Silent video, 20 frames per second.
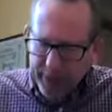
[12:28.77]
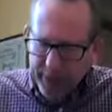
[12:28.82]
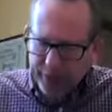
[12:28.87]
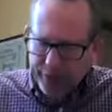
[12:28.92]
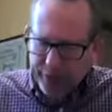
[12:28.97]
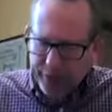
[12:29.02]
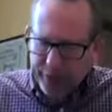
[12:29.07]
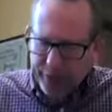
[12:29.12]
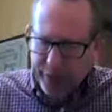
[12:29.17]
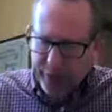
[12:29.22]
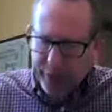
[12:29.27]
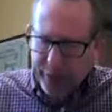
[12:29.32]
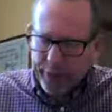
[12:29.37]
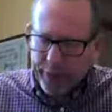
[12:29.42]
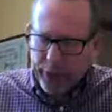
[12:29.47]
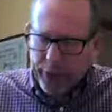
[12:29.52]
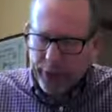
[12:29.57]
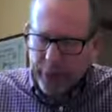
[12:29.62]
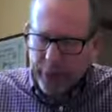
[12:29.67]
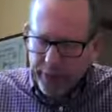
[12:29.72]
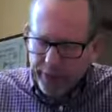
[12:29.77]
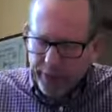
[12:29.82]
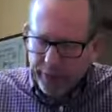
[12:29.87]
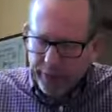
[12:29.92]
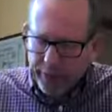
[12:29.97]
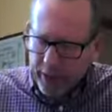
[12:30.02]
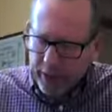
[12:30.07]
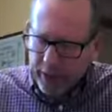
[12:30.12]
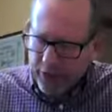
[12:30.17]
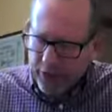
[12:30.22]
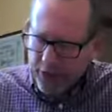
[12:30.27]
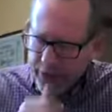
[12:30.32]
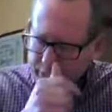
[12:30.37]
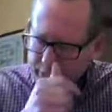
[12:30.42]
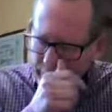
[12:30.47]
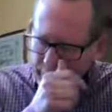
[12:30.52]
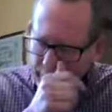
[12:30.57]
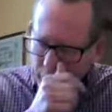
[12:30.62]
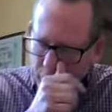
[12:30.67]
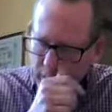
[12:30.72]
uh, for the good of
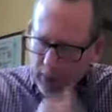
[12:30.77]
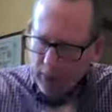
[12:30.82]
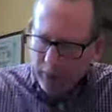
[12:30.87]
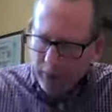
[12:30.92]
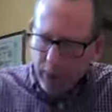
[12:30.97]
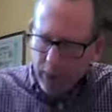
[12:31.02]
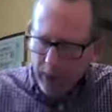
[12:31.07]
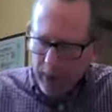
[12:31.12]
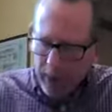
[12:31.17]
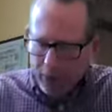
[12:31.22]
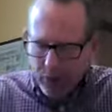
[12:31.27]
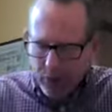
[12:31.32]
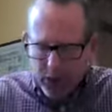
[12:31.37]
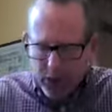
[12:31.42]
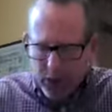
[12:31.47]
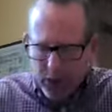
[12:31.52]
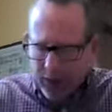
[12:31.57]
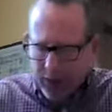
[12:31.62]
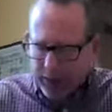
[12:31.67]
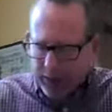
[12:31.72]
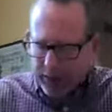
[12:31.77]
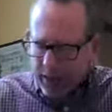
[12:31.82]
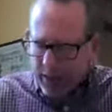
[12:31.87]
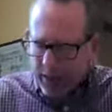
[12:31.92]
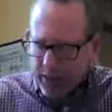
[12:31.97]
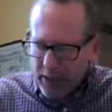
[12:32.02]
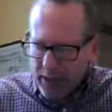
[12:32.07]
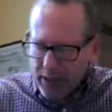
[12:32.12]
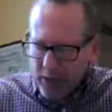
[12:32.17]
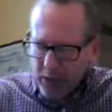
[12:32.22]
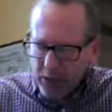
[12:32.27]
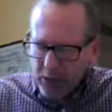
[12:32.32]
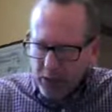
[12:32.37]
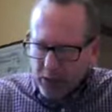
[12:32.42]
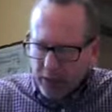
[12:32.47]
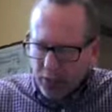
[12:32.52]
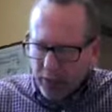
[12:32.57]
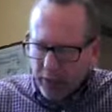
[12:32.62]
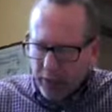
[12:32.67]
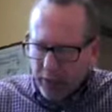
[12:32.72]
others. We, we appreciate that
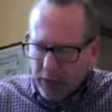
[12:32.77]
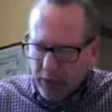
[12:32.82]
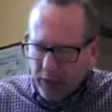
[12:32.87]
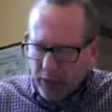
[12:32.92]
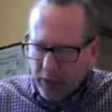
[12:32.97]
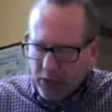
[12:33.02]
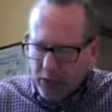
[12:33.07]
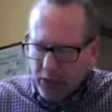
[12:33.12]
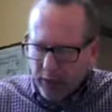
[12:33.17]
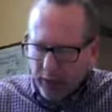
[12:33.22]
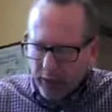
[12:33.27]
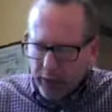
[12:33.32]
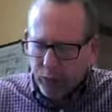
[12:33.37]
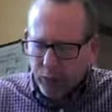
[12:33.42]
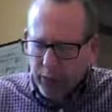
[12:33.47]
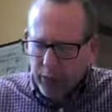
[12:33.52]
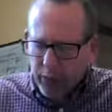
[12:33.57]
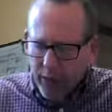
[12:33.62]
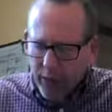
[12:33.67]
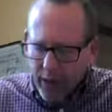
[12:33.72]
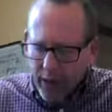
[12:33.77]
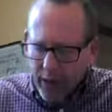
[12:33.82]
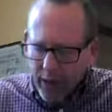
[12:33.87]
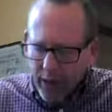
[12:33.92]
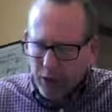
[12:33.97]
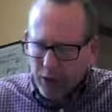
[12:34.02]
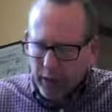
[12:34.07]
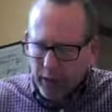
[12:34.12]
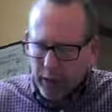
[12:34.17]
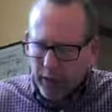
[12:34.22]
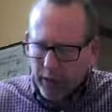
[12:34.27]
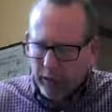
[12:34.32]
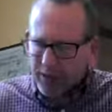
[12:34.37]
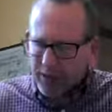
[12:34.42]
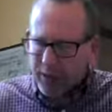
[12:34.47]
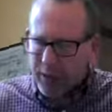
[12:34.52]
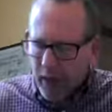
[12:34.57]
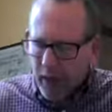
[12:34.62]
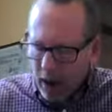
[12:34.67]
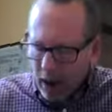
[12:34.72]
so very much, Lord, and we ask that you would
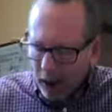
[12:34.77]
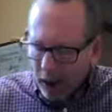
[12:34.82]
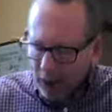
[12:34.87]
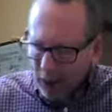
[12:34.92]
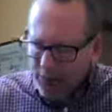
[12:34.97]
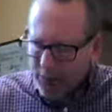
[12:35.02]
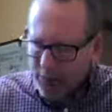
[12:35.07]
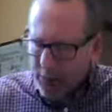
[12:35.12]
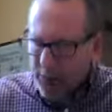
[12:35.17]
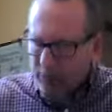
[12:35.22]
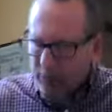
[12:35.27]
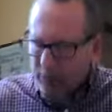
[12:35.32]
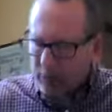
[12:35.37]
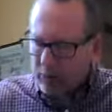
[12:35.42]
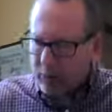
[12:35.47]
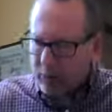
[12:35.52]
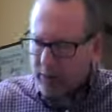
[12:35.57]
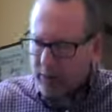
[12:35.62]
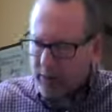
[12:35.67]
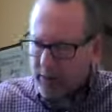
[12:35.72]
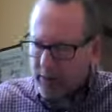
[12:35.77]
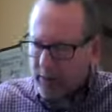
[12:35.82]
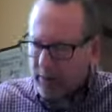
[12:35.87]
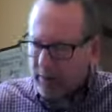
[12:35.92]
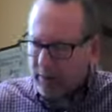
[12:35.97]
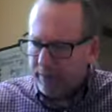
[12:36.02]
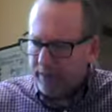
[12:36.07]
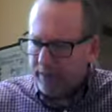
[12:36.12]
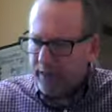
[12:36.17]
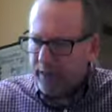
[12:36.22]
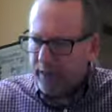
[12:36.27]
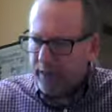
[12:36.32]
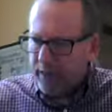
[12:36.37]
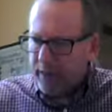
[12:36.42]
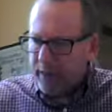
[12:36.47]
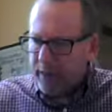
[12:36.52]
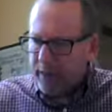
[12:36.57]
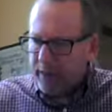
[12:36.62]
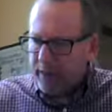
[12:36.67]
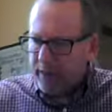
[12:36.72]
give us a heart to do the same
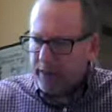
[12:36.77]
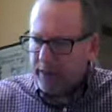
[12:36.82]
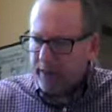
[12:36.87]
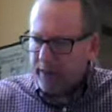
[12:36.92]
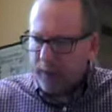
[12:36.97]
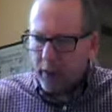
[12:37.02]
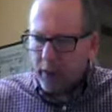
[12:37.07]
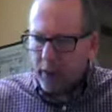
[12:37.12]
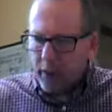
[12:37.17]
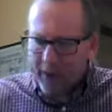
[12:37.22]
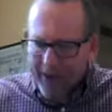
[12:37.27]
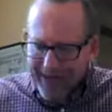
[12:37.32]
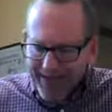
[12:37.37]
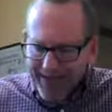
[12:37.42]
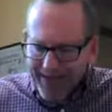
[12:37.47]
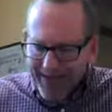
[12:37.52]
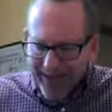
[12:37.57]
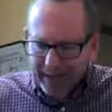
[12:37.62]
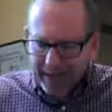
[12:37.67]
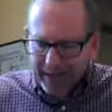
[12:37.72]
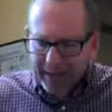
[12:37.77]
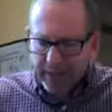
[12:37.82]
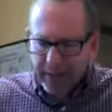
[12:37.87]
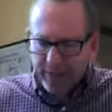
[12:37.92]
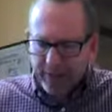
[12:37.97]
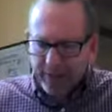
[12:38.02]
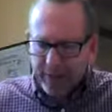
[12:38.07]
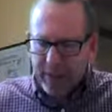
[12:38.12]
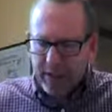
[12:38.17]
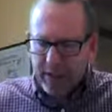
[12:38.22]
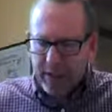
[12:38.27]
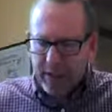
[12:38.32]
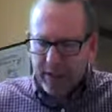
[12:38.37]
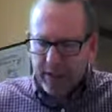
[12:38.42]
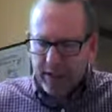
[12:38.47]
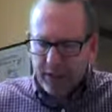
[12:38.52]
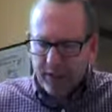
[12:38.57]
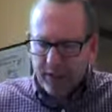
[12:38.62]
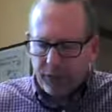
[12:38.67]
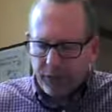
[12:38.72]
that we need not live in,
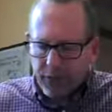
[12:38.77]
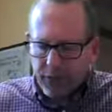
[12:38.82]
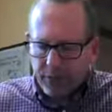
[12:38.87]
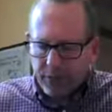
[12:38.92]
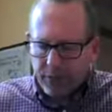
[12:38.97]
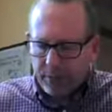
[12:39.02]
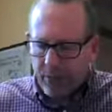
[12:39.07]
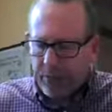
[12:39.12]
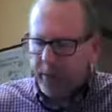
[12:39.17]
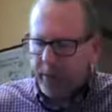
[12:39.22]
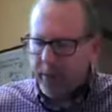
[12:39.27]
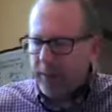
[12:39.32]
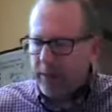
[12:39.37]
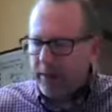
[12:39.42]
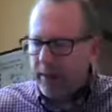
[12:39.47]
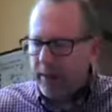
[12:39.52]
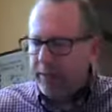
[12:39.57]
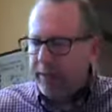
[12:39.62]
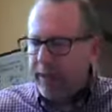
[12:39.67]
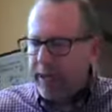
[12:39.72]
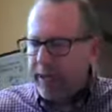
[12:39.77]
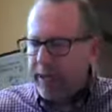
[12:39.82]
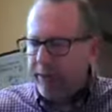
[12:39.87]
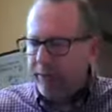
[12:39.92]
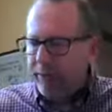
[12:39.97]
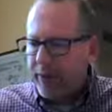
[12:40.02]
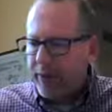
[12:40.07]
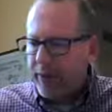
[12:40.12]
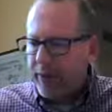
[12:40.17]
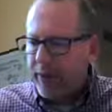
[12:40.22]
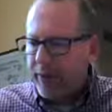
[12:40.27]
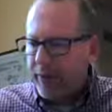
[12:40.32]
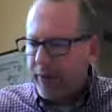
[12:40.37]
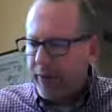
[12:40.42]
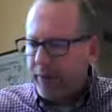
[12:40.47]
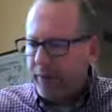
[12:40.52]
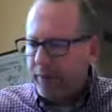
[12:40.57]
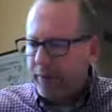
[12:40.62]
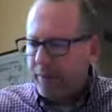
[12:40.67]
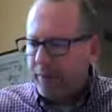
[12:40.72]
in fear, but in, in
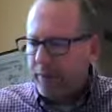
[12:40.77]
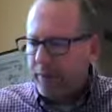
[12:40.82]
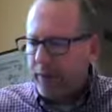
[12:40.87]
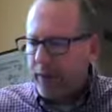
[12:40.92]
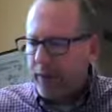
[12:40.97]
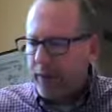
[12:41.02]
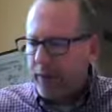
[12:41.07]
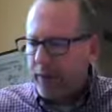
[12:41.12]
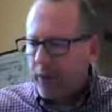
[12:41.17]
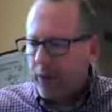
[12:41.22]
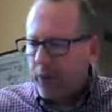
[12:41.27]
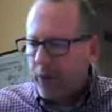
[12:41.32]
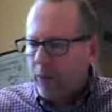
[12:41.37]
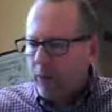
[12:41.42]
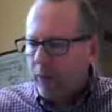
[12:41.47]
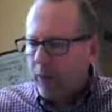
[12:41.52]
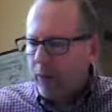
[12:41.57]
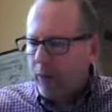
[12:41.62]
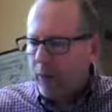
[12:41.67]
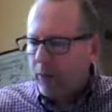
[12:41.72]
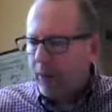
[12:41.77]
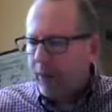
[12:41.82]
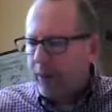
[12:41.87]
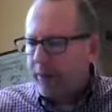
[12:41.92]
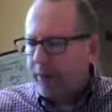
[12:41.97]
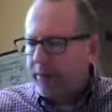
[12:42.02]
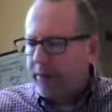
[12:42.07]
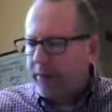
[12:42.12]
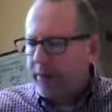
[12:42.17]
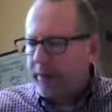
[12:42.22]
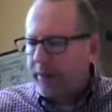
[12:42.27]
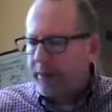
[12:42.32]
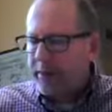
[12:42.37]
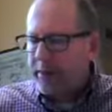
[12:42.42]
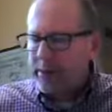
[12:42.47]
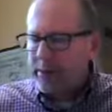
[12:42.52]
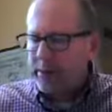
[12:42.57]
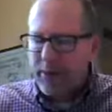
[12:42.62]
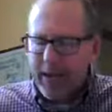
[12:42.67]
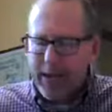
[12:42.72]
victory. We pray, Lord,
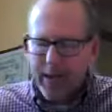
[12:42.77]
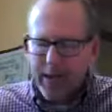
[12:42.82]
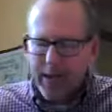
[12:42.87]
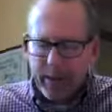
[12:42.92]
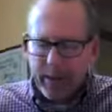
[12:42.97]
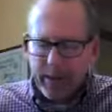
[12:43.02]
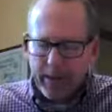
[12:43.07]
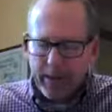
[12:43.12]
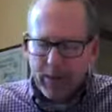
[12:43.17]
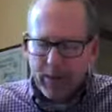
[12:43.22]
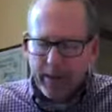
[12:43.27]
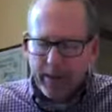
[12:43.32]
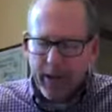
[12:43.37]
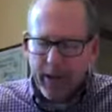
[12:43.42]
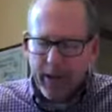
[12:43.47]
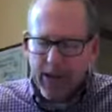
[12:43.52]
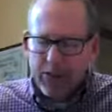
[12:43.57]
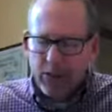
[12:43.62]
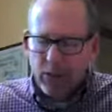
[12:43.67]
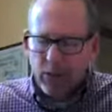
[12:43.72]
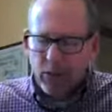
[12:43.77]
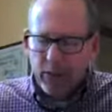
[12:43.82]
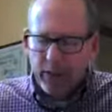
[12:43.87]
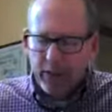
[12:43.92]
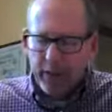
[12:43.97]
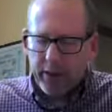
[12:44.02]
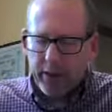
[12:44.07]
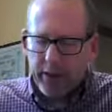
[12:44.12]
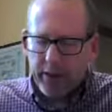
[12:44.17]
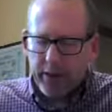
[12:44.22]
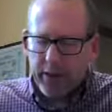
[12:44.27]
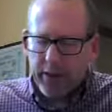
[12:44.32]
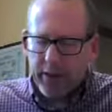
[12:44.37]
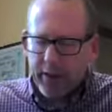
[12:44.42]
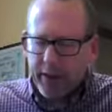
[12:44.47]
that this pandemic would pass over,